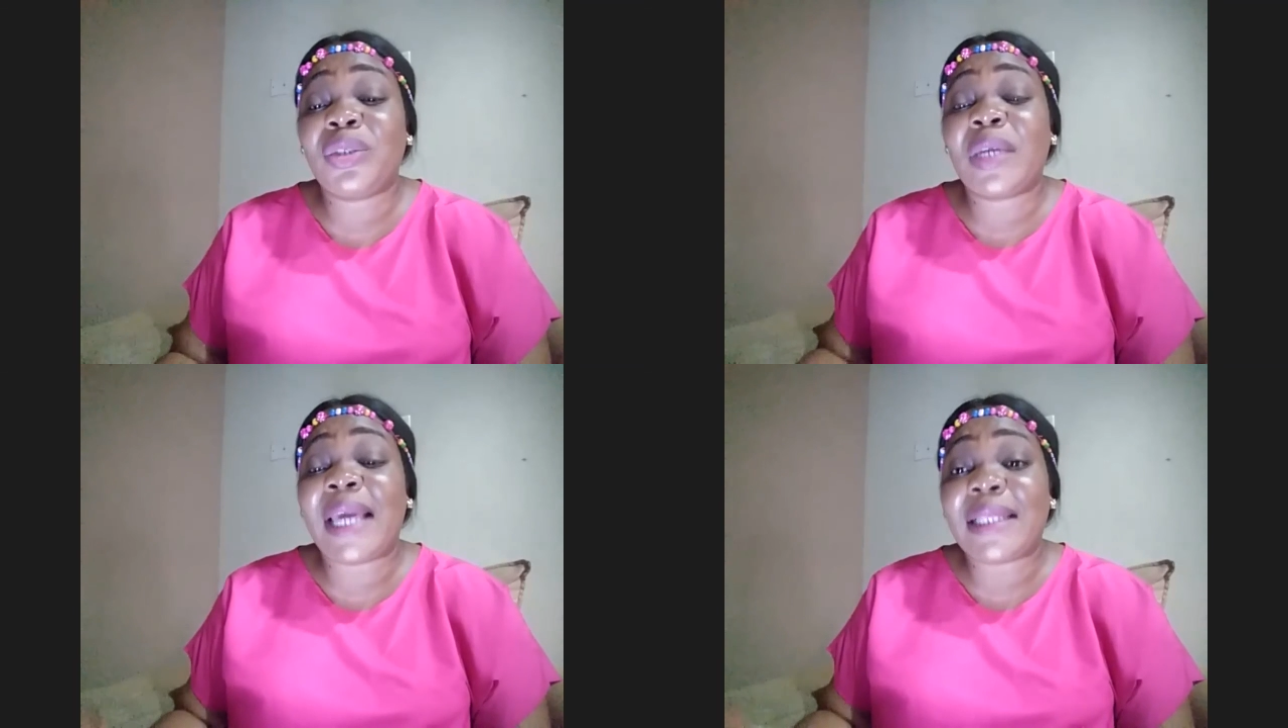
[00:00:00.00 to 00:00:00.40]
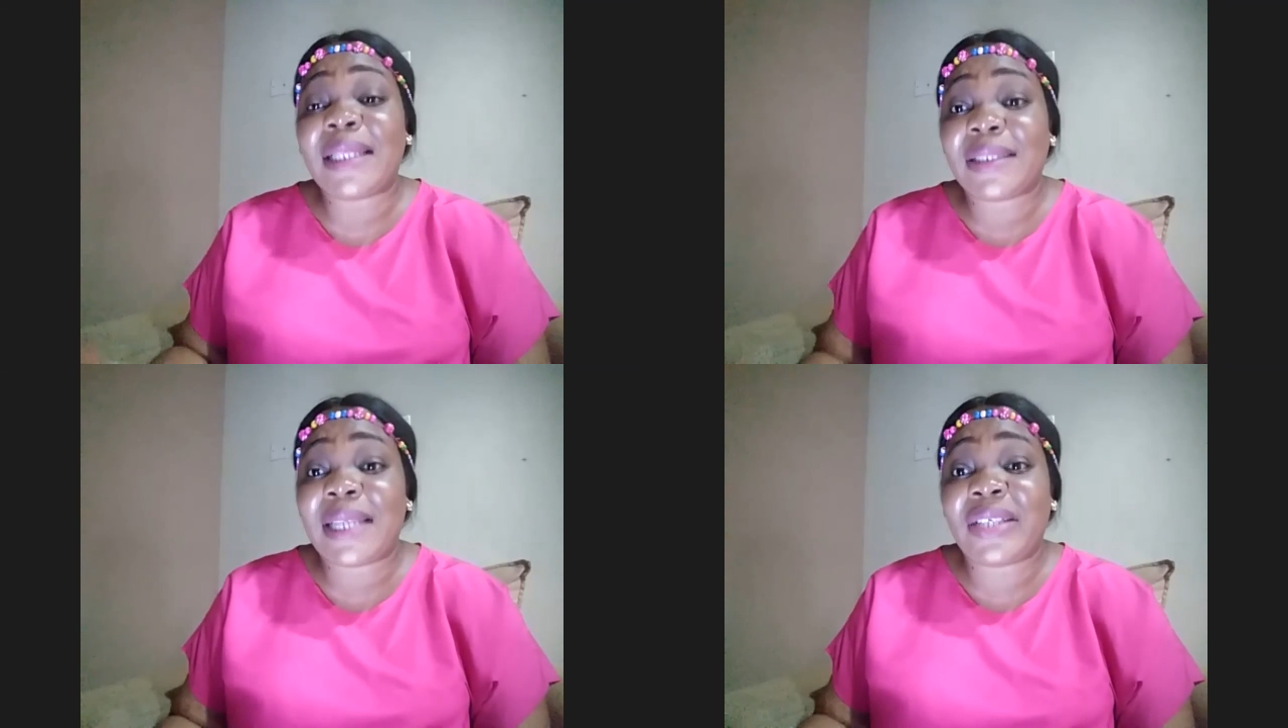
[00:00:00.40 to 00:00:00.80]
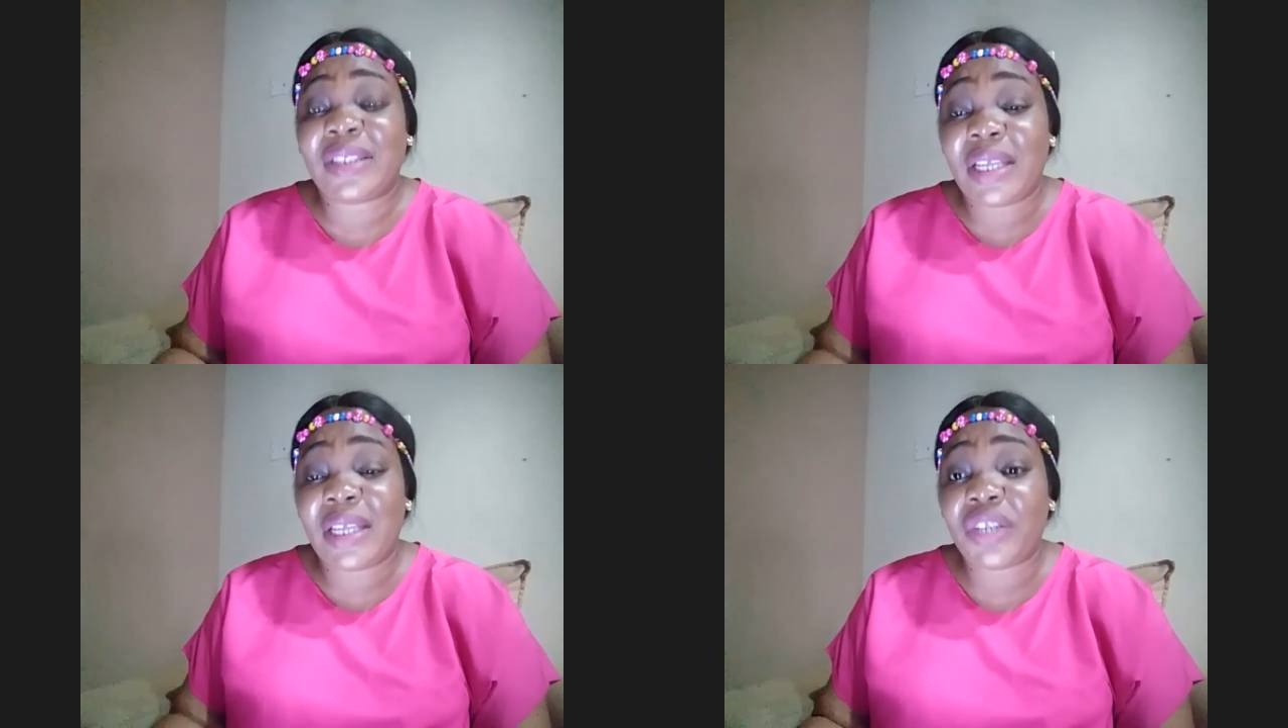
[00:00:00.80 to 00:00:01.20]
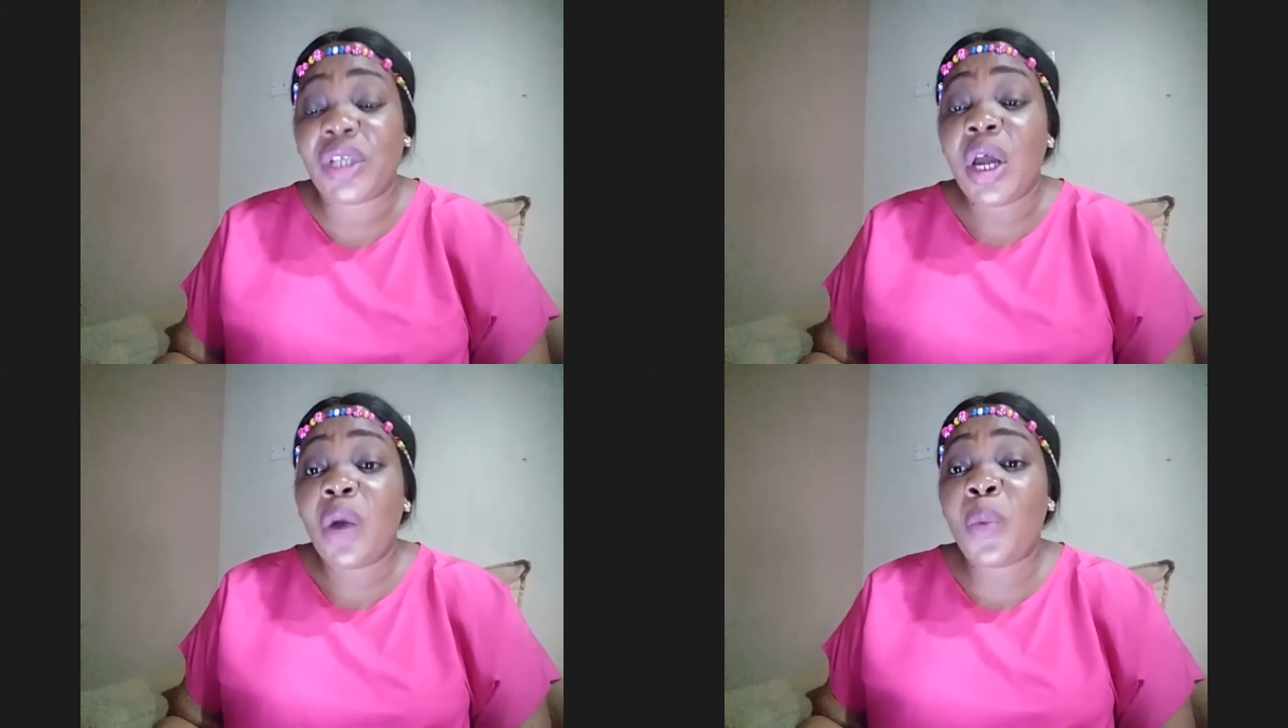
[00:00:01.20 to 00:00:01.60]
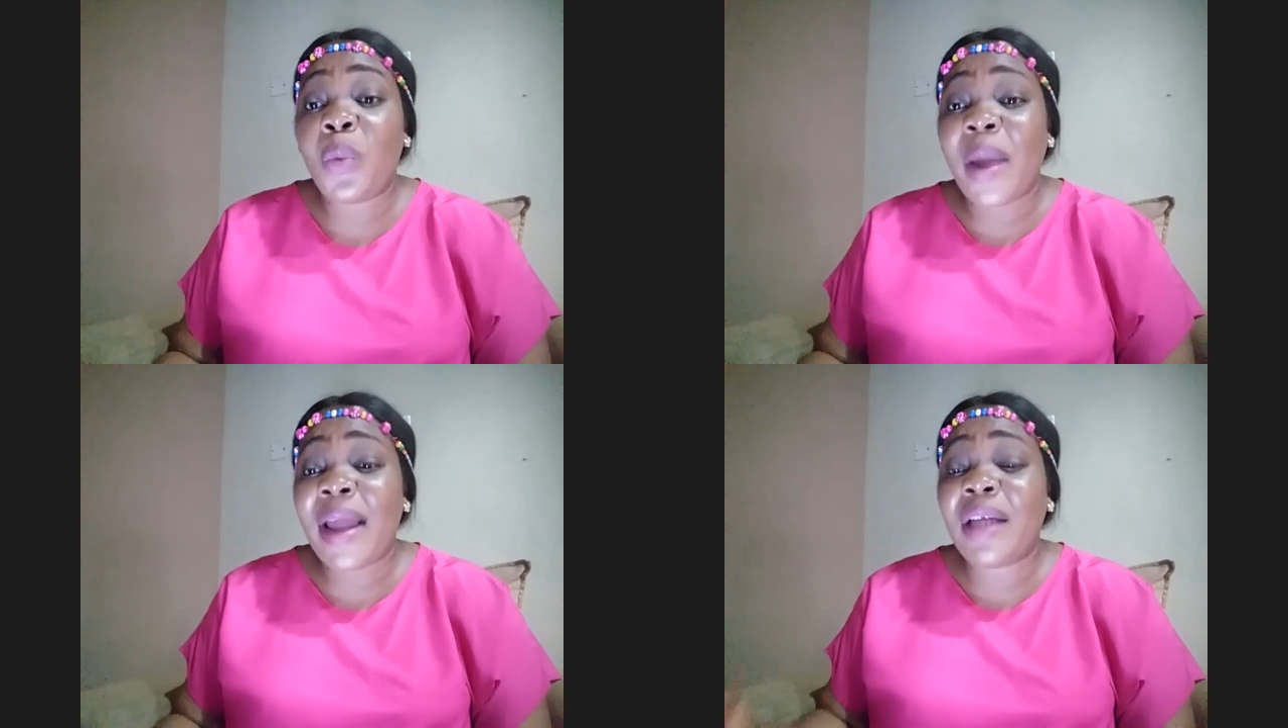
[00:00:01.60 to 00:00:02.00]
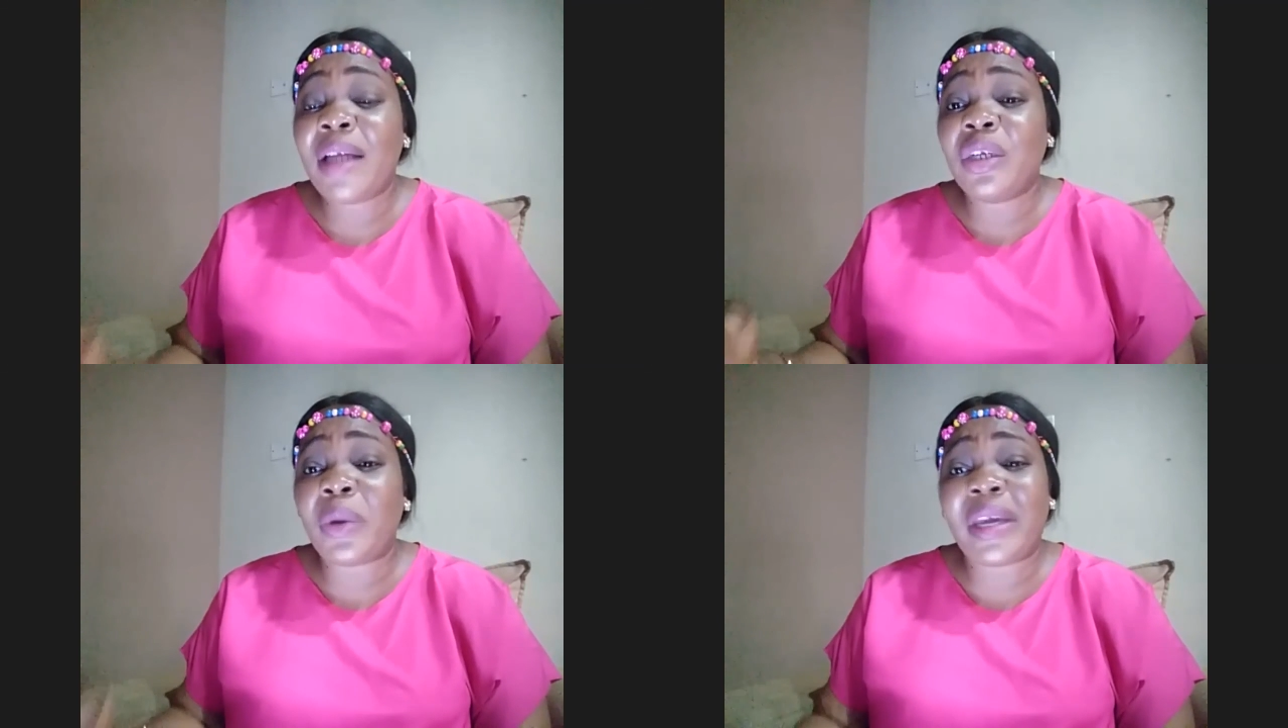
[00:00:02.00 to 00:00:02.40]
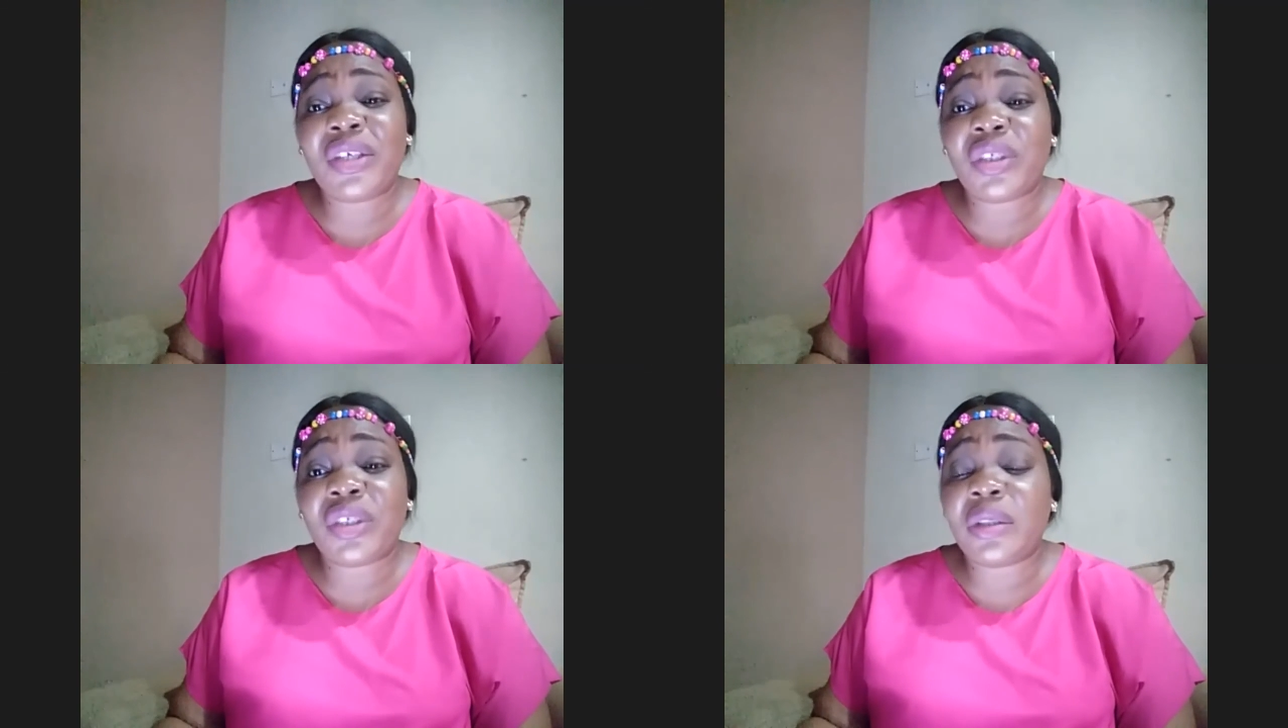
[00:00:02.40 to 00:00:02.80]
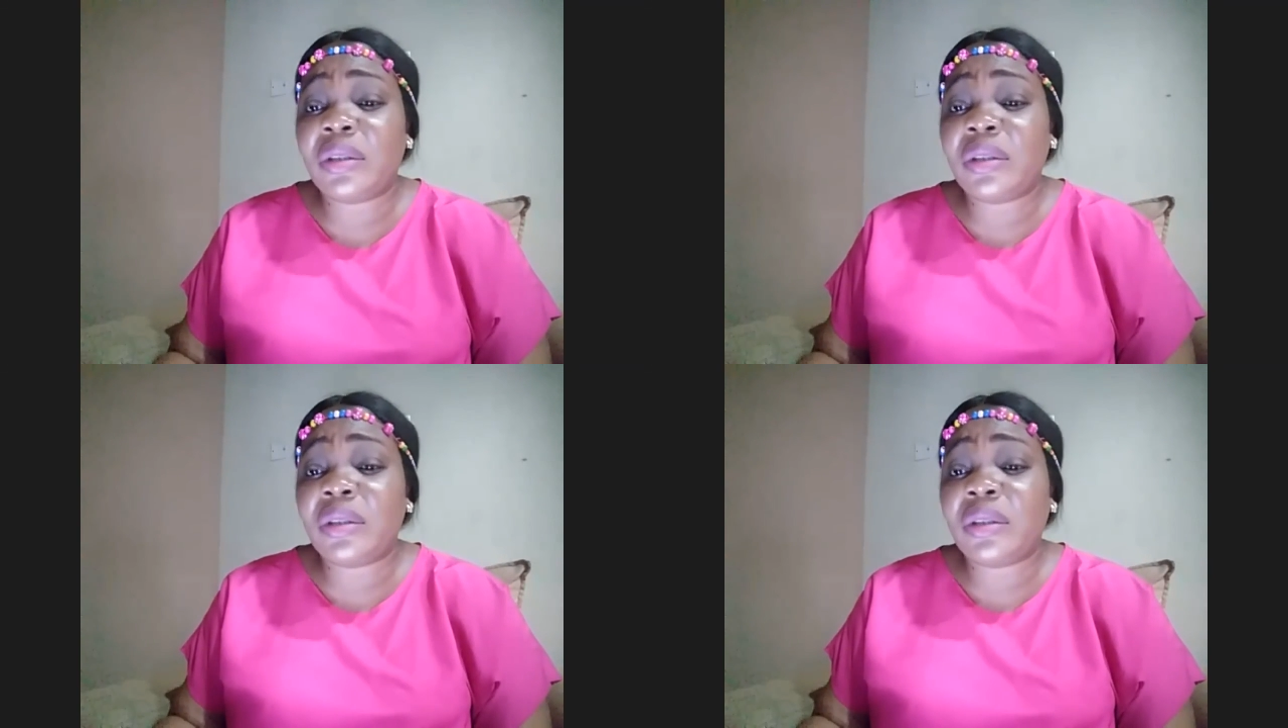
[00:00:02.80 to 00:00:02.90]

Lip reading: get to that stage where a location,